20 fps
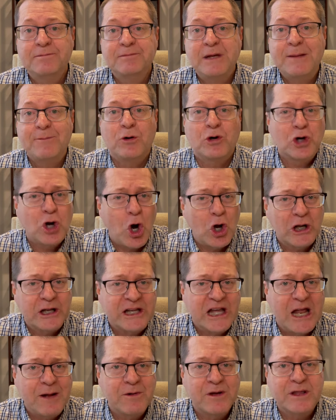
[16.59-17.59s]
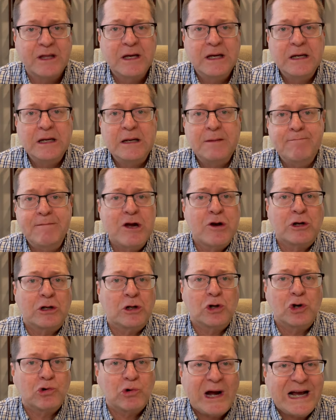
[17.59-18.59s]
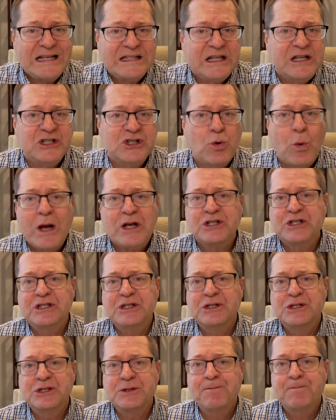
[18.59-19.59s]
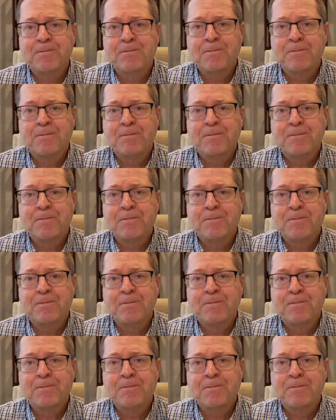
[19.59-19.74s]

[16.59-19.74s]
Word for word: people calling in with marital crises questions,